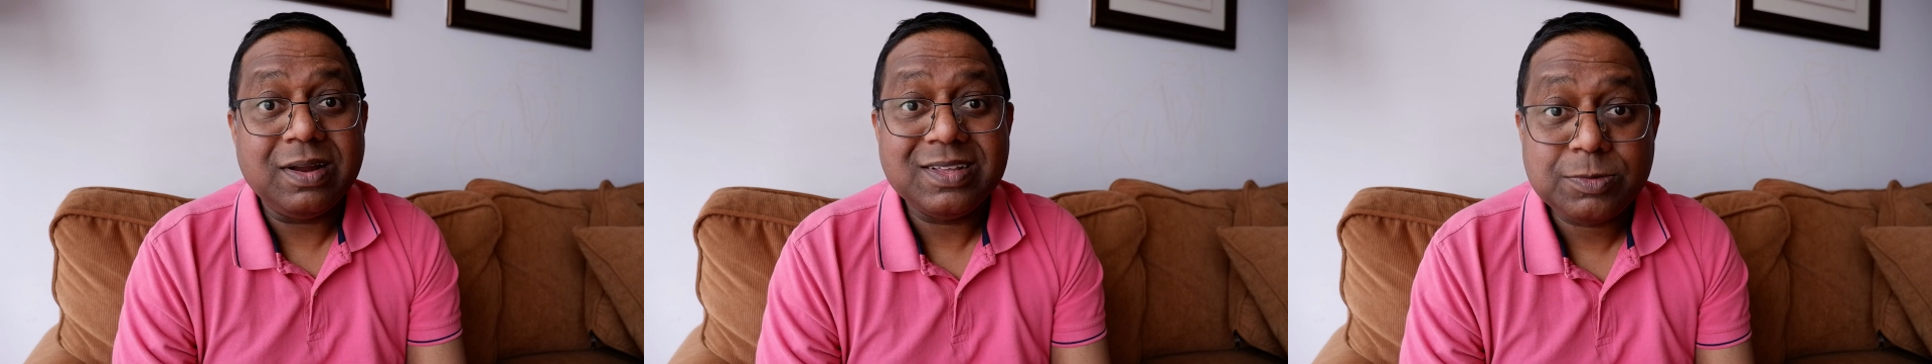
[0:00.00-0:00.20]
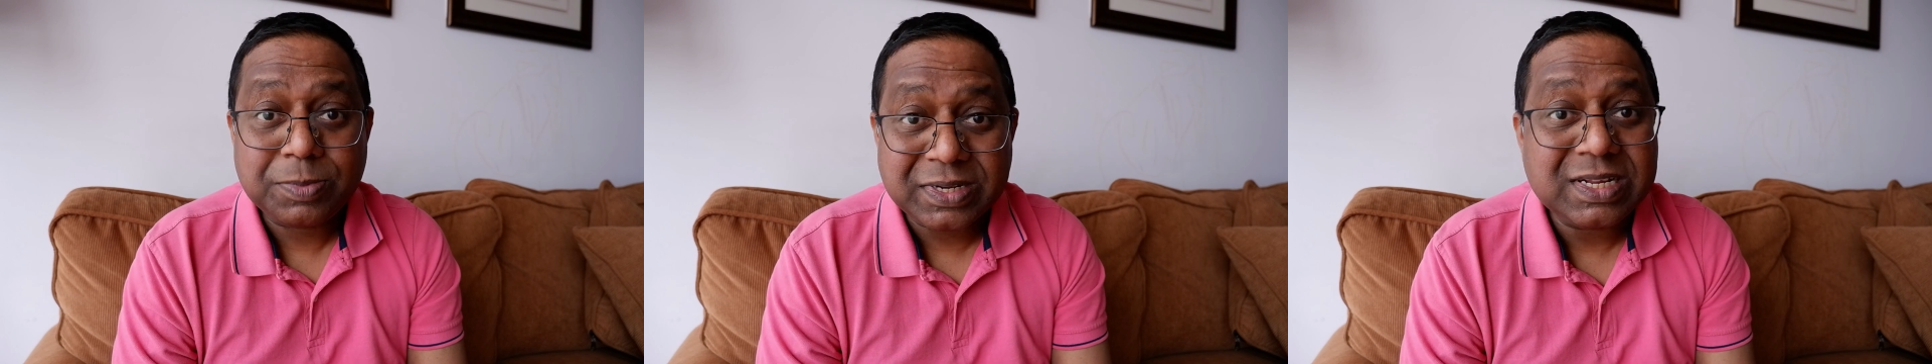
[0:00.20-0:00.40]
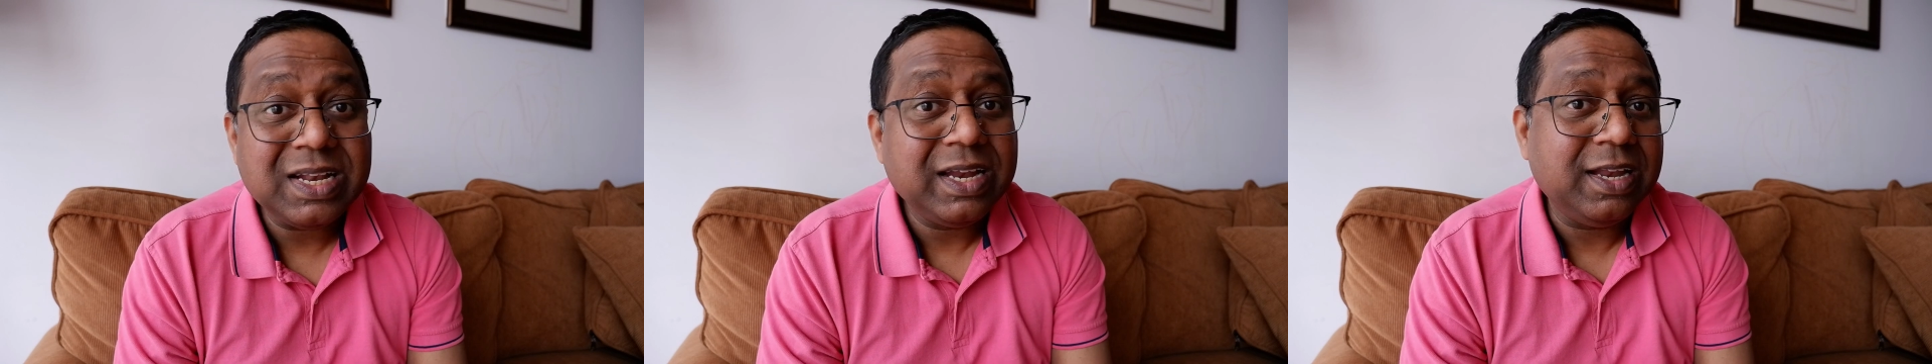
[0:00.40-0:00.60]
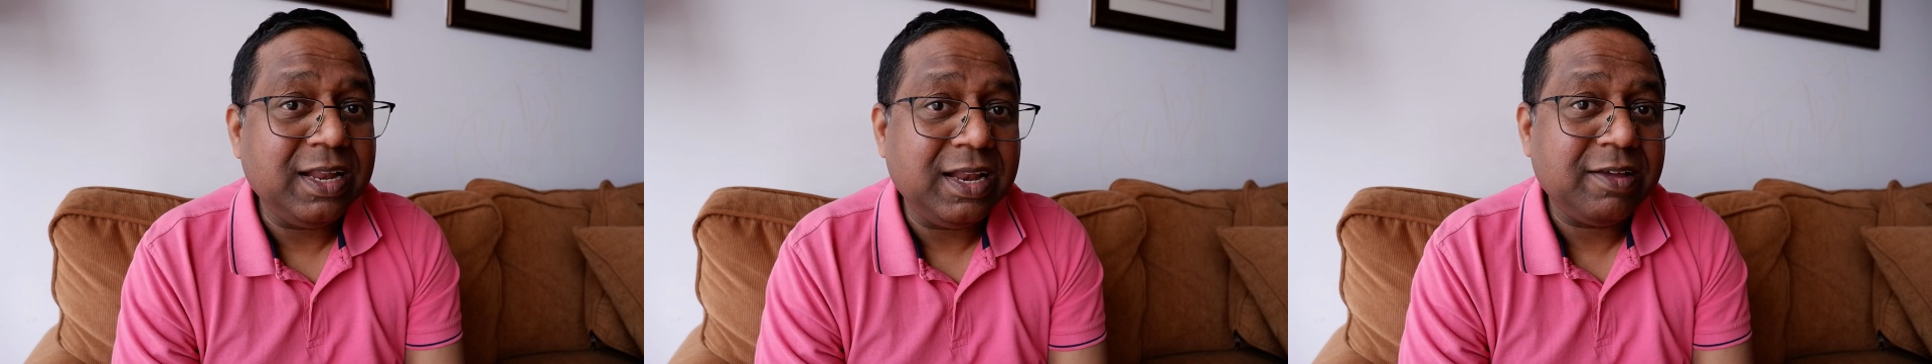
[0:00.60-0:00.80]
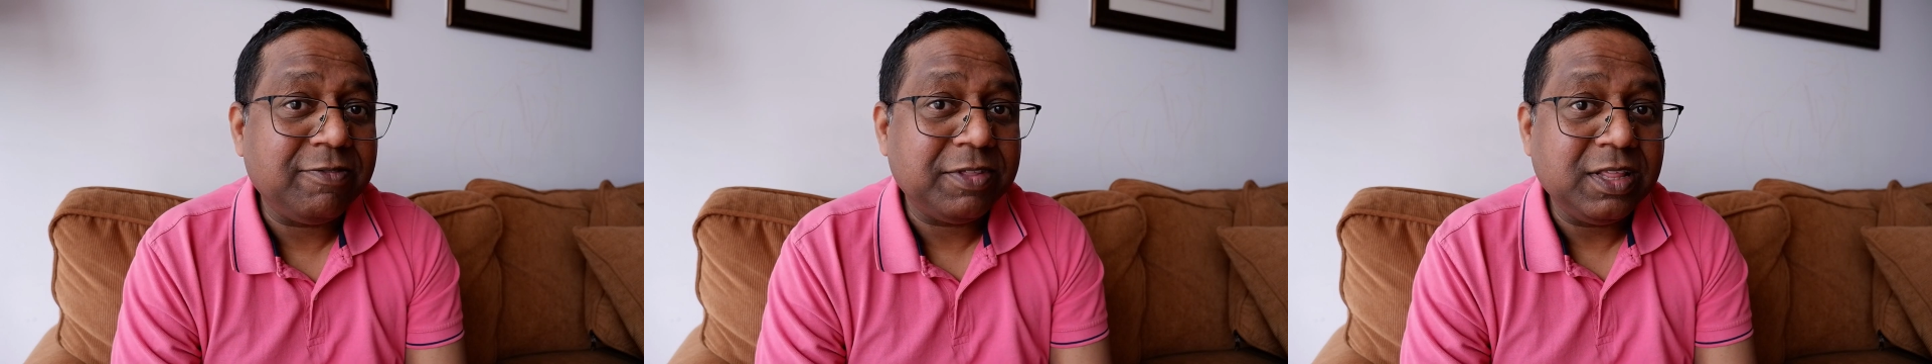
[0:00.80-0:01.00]
especially
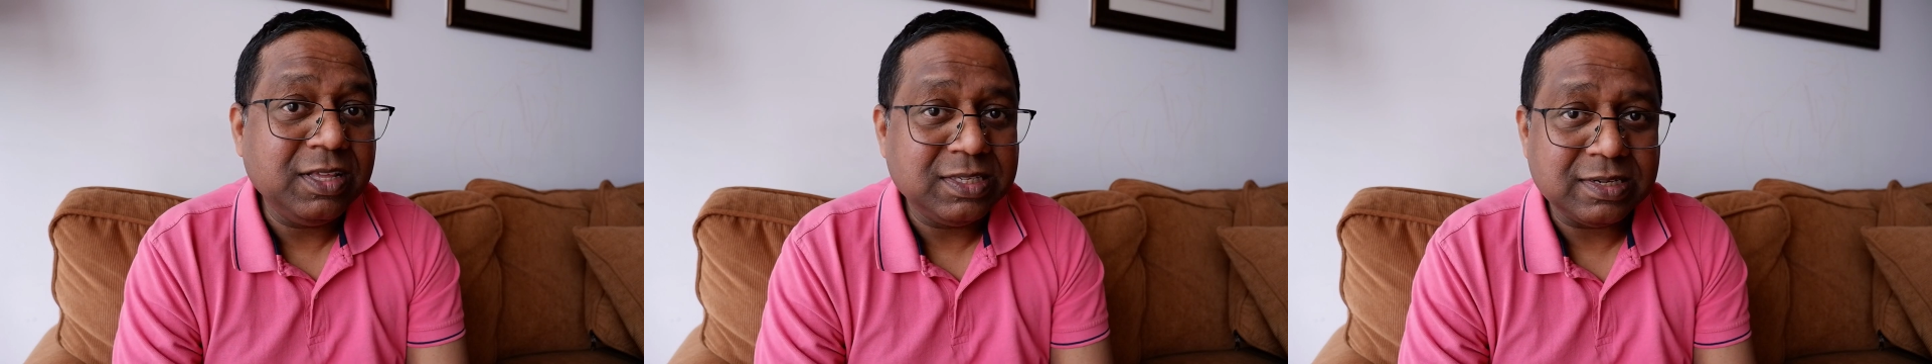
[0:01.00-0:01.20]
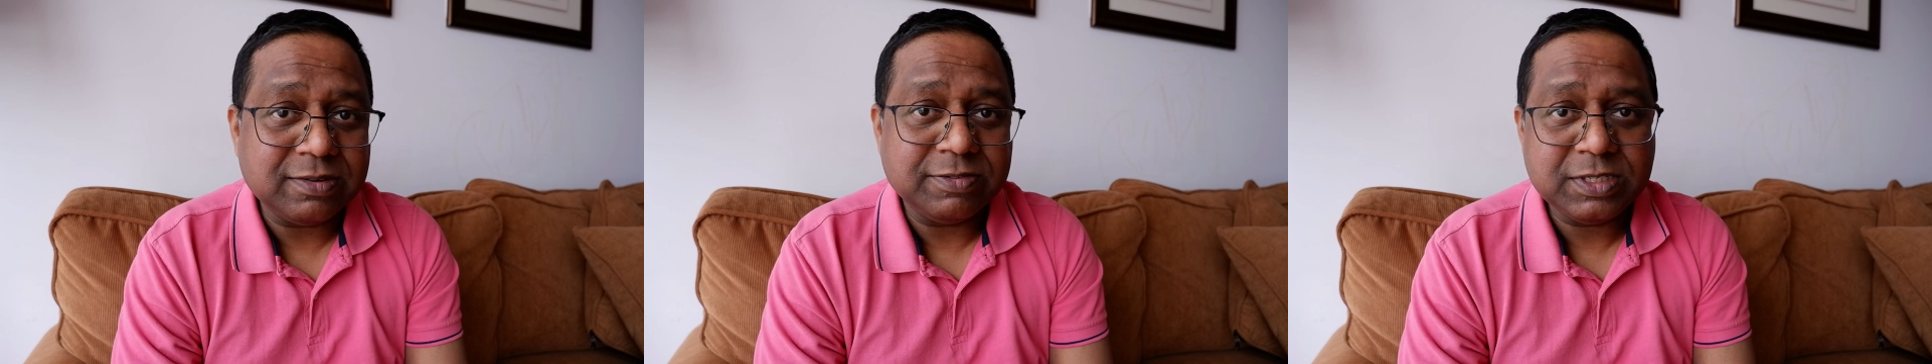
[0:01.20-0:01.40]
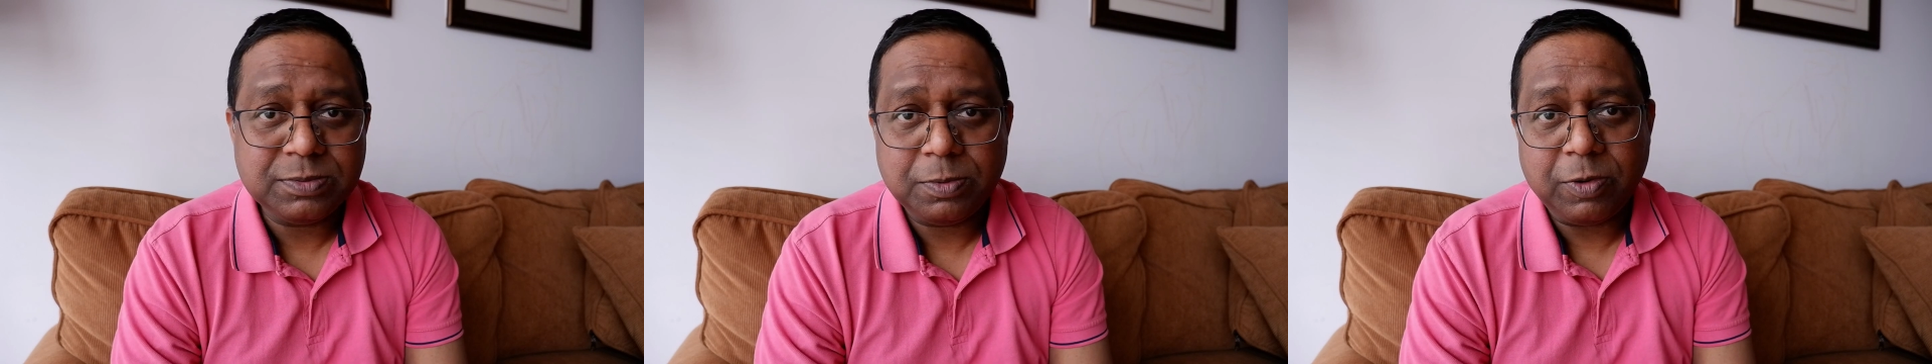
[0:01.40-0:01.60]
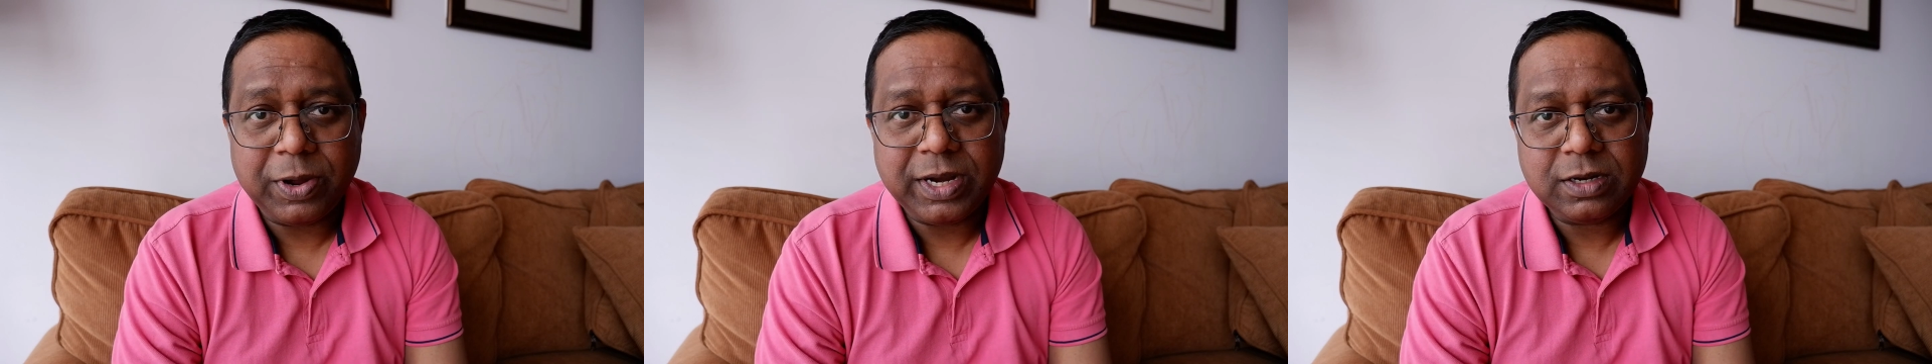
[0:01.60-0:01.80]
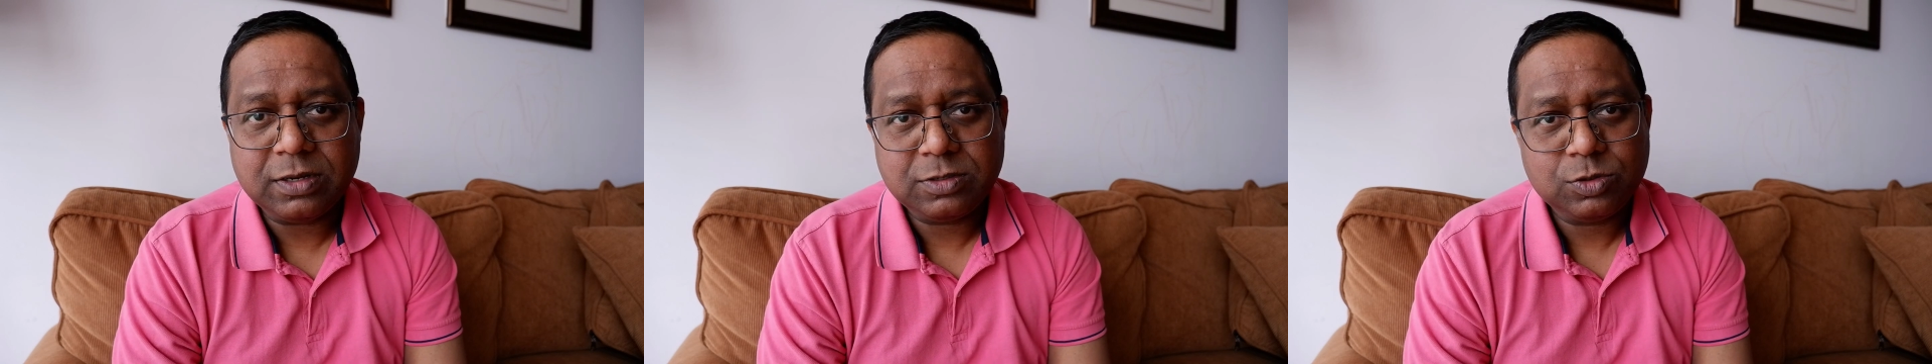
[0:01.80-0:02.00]
dealing with the service provider.